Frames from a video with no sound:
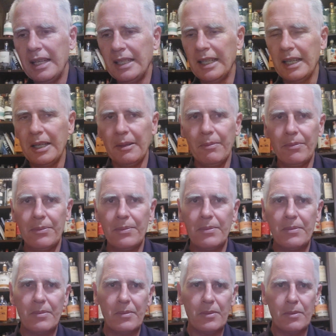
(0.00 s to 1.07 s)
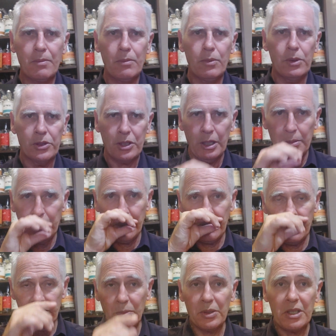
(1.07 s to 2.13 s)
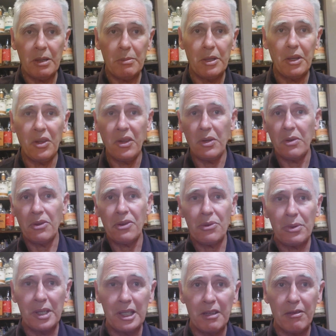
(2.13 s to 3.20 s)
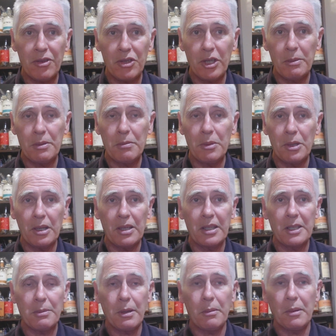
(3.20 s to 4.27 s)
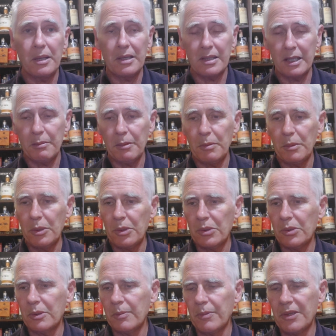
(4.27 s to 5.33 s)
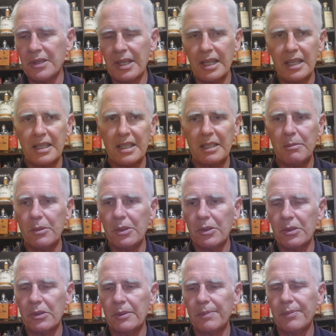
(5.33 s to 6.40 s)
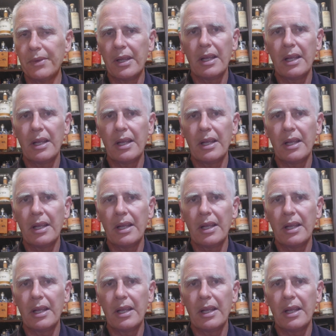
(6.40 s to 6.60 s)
Now, Simon will tell me that there are three different types of myrtle in this baby. There's lemon myrtle, there's aniseed myrtle,